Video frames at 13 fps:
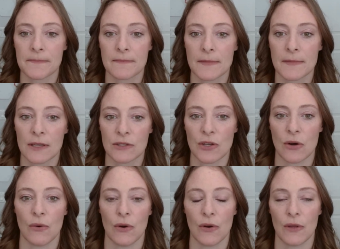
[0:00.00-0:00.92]

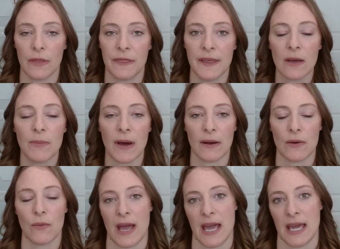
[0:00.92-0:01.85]
So think about a
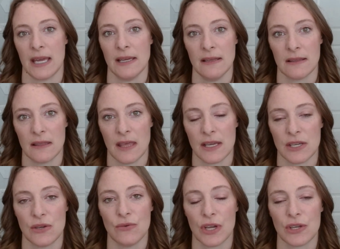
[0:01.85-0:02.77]
way that
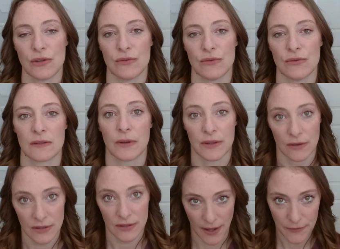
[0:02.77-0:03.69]
you can use this with
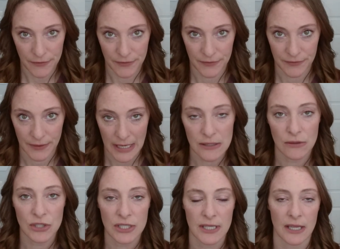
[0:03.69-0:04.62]
yourself. And don't
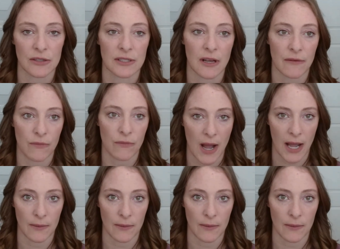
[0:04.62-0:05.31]
just ask yourself why.